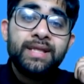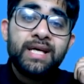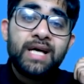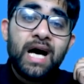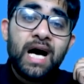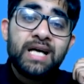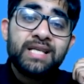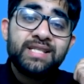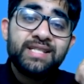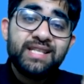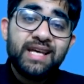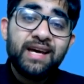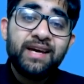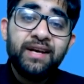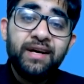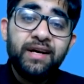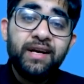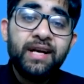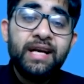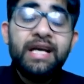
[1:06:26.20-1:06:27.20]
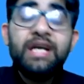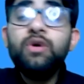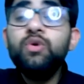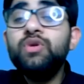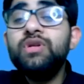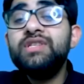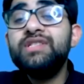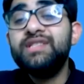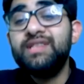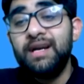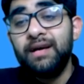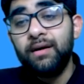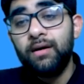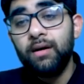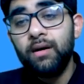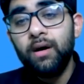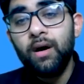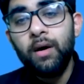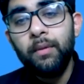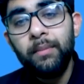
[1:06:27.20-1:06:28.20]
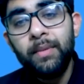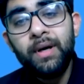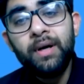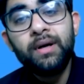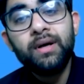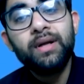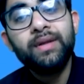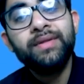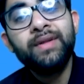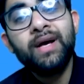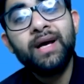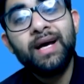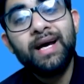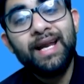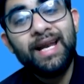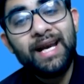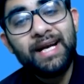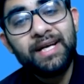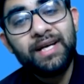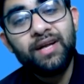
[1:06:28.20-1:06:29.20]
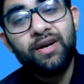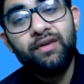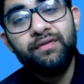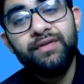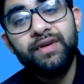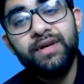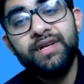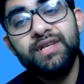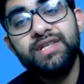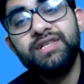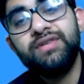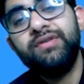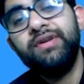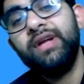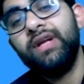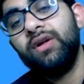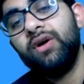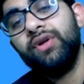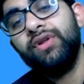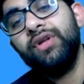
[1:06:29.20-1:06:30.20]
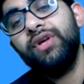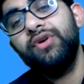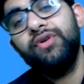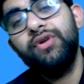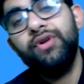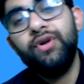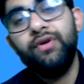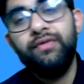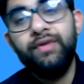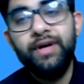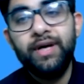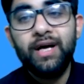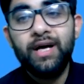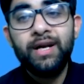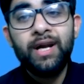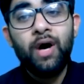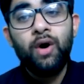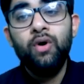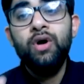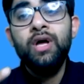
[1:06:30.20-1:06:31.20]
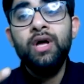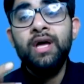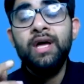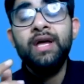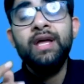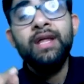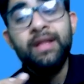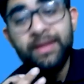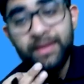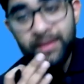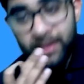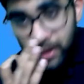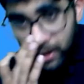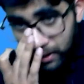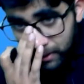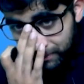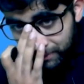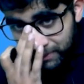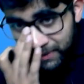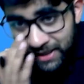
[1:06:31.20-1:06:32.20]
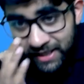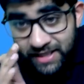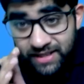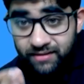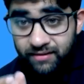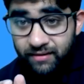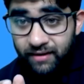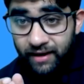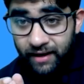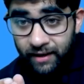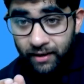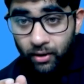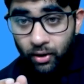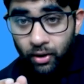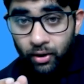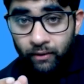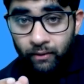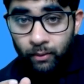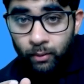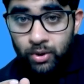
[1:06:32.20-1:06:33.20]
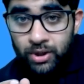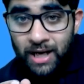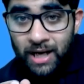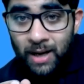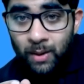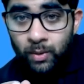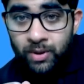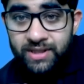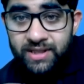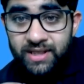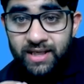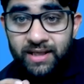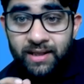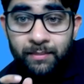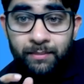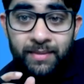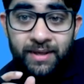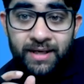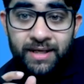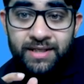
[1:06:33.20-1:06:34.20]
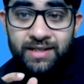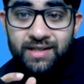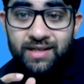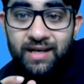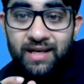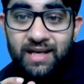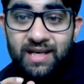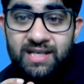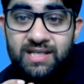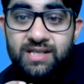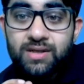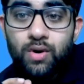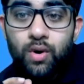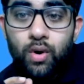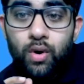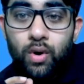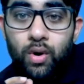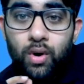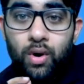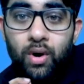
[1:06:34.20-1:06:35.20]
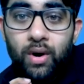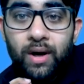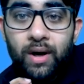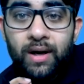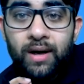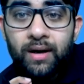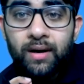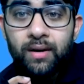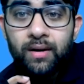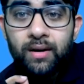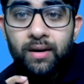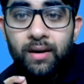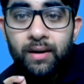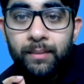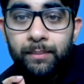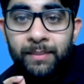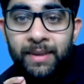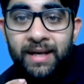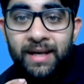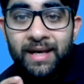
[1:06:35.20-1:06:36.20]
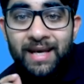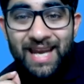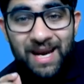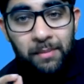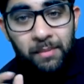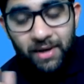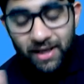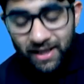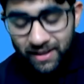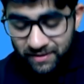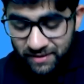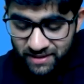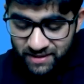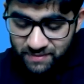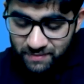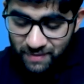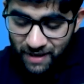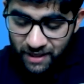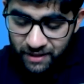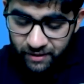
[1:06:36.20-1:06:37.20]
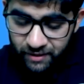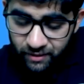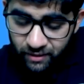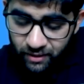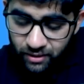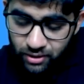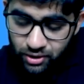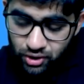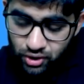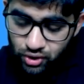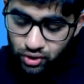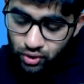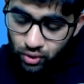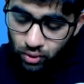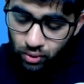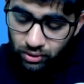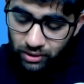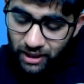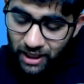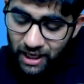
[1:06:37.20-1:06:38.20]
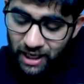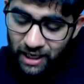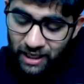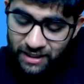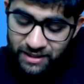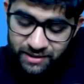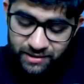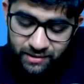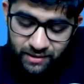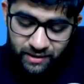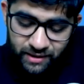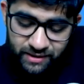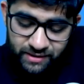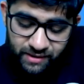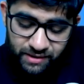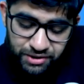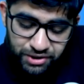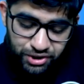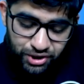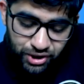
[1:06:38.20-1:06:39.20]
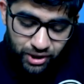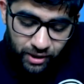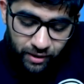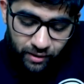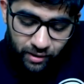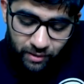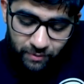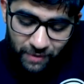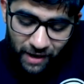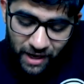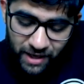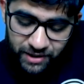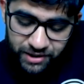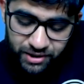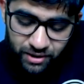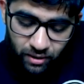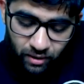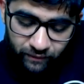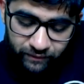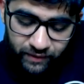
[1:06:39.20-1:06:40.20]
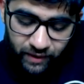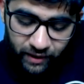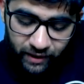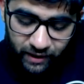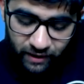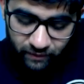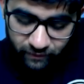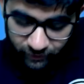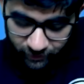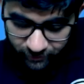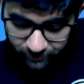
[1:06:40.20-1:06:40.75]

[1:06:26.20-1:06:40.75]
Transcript: a secretary to the central government, the collector of the district, or the Union of India. Now, the ministry, I would say the ministry is been named in this matter. So the answer is the general manager of the railway.